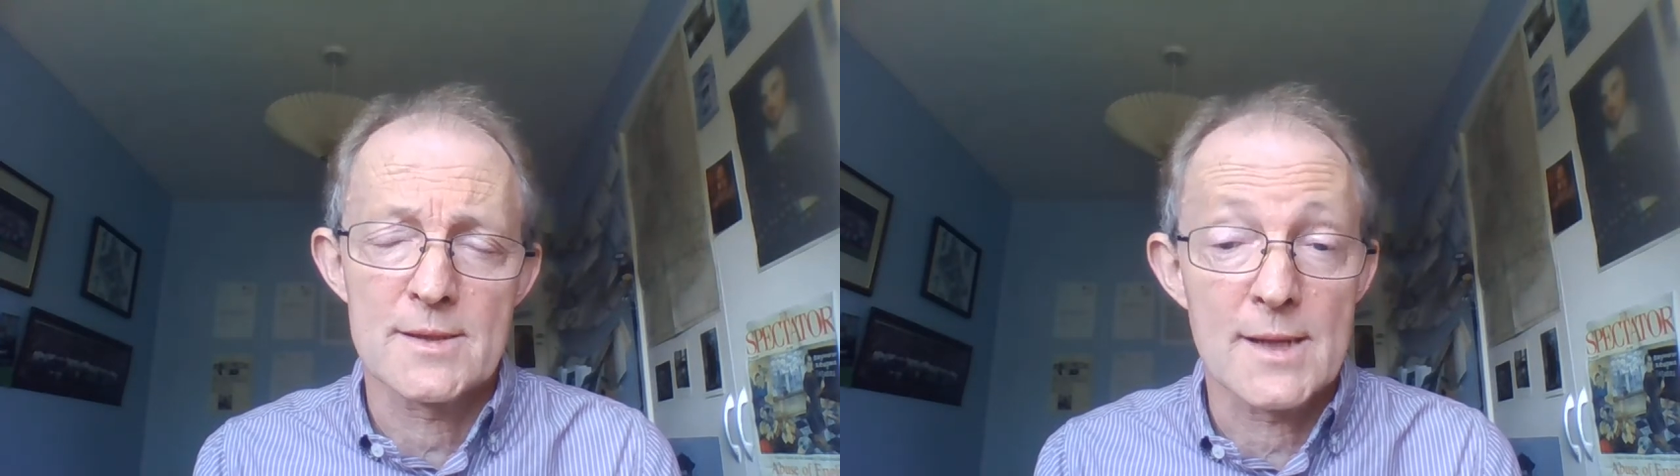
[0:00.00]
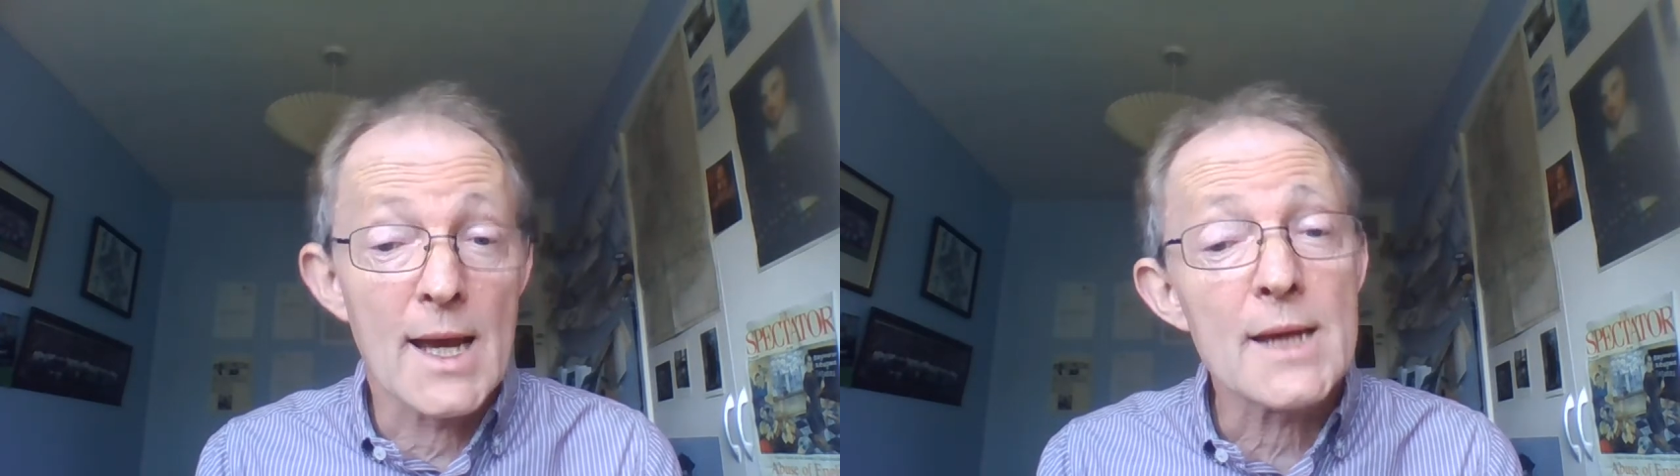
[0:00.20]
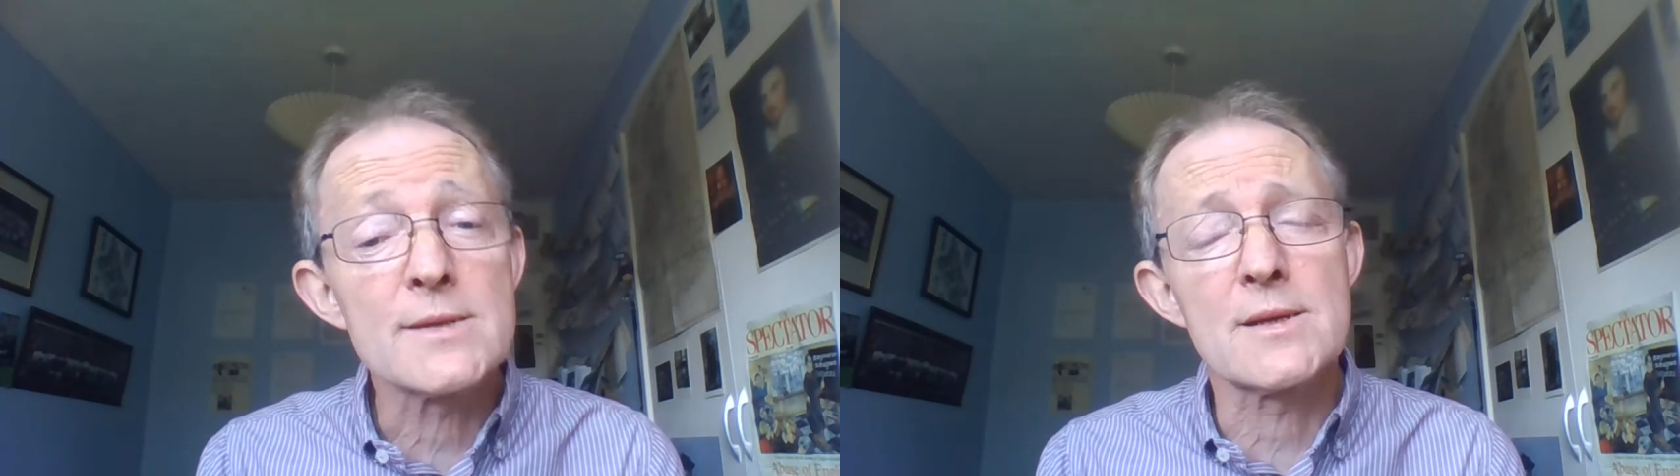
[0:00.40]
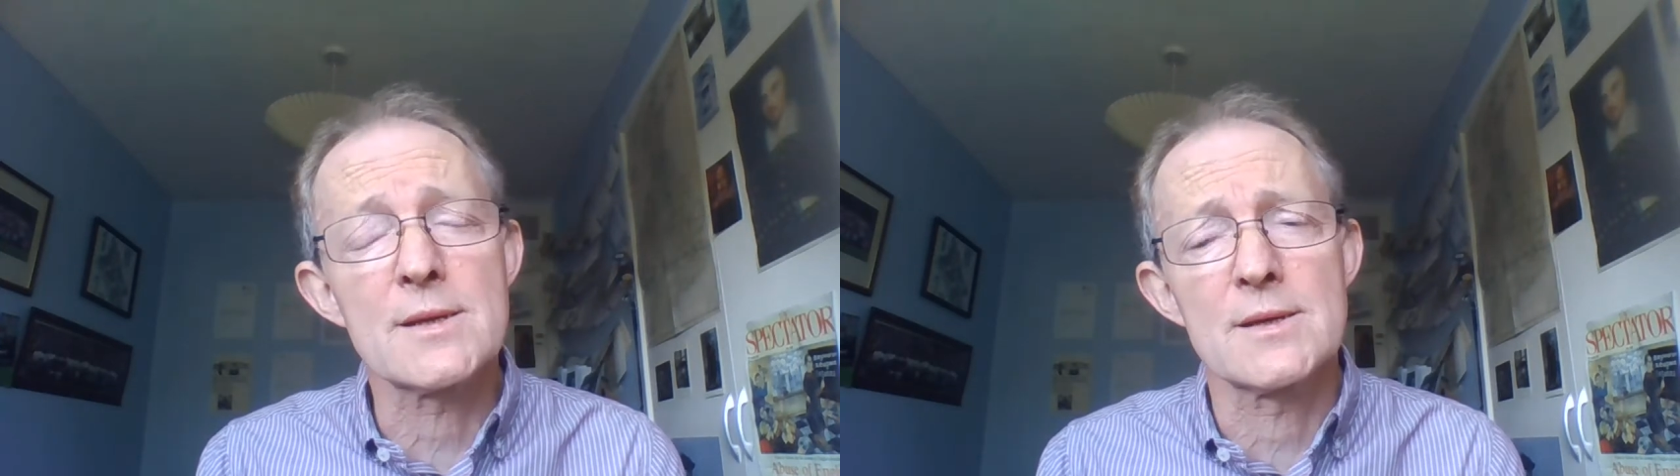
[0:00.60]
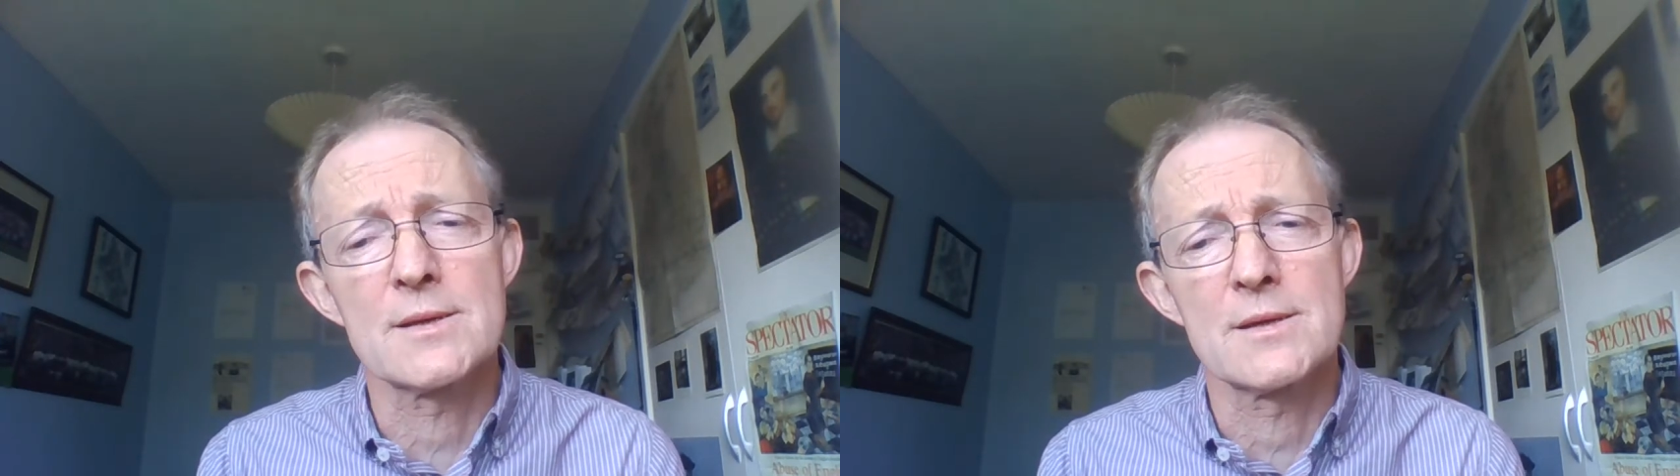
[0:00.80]
and
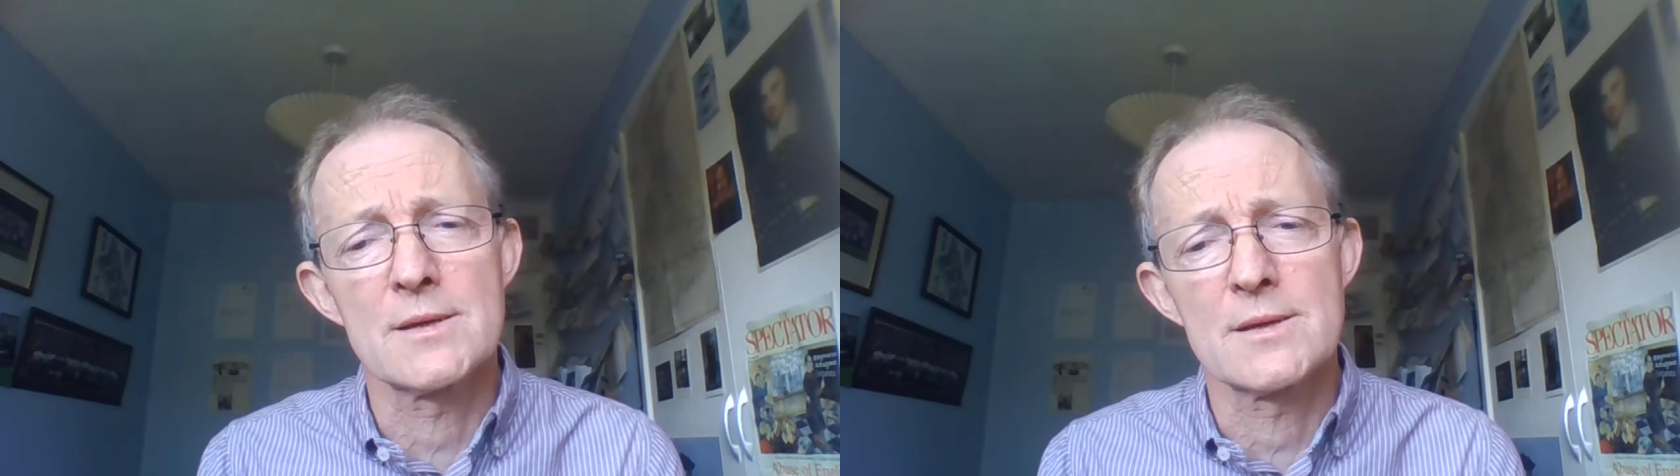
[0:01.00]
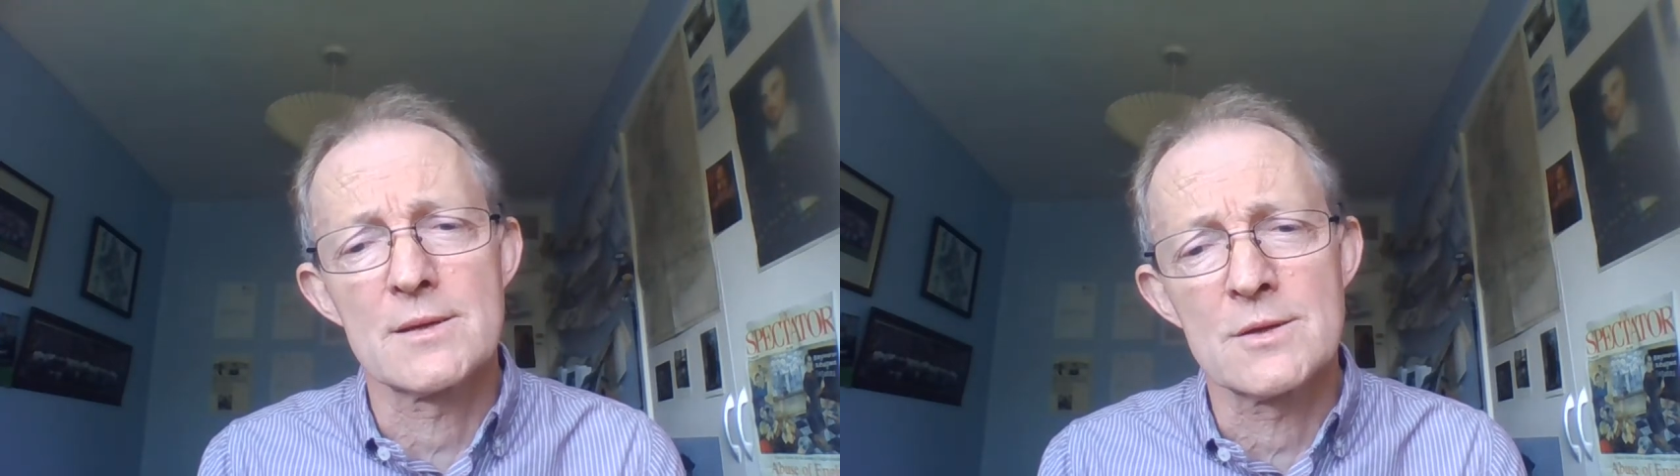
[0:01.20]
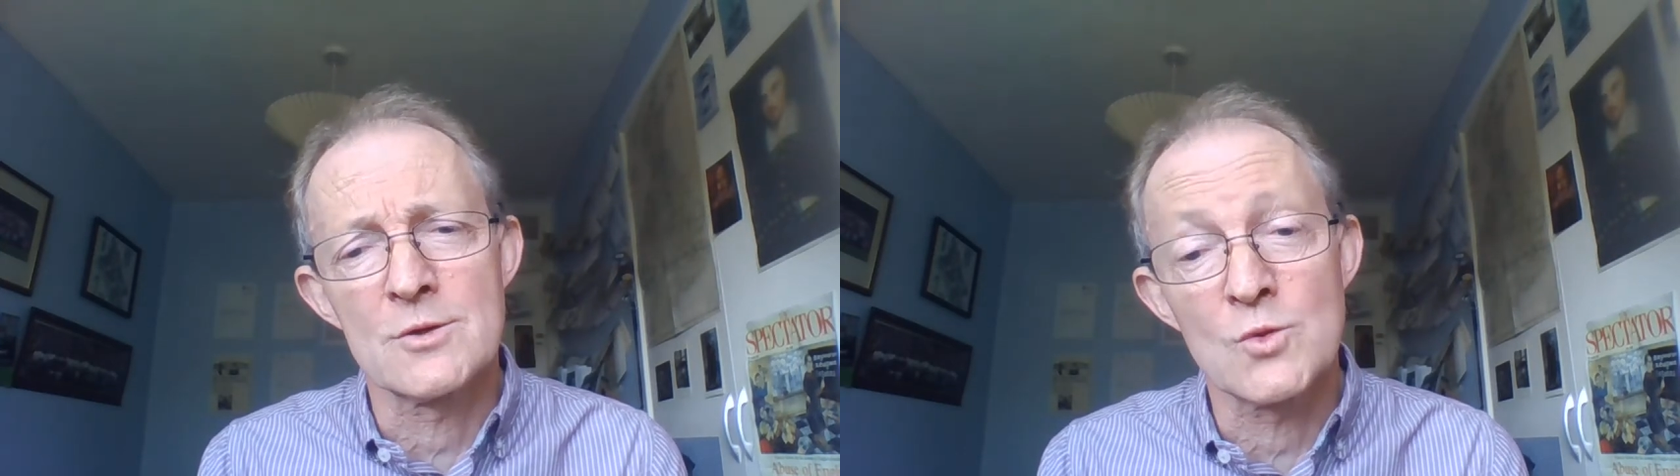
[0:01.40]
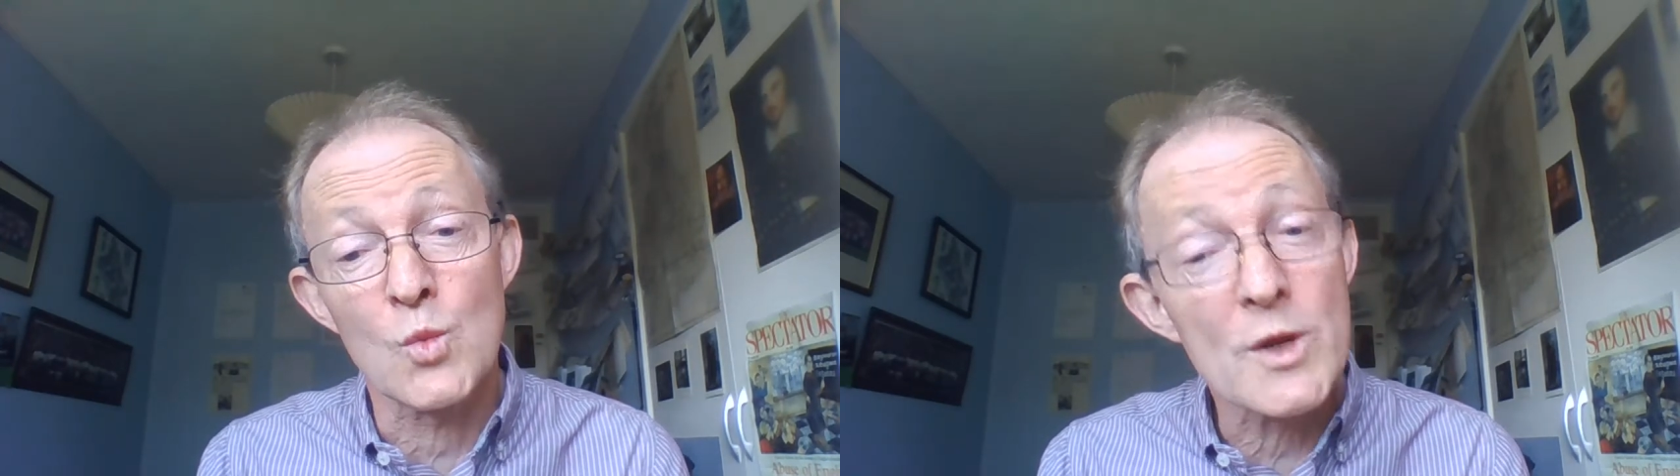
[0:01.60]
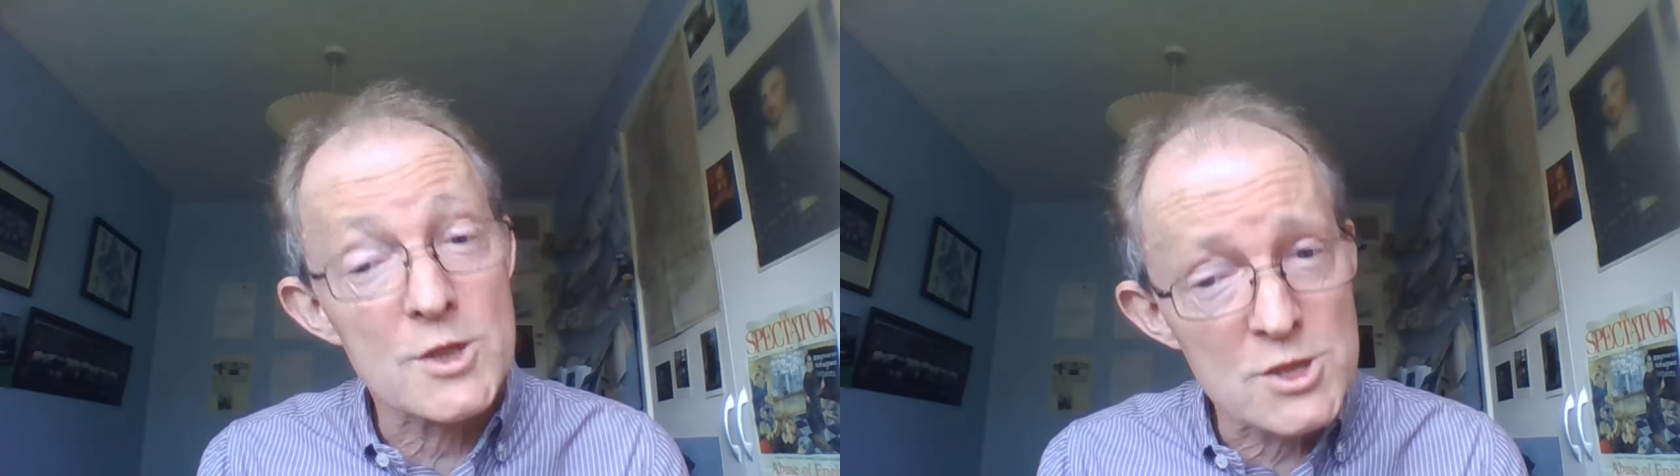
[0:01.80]
which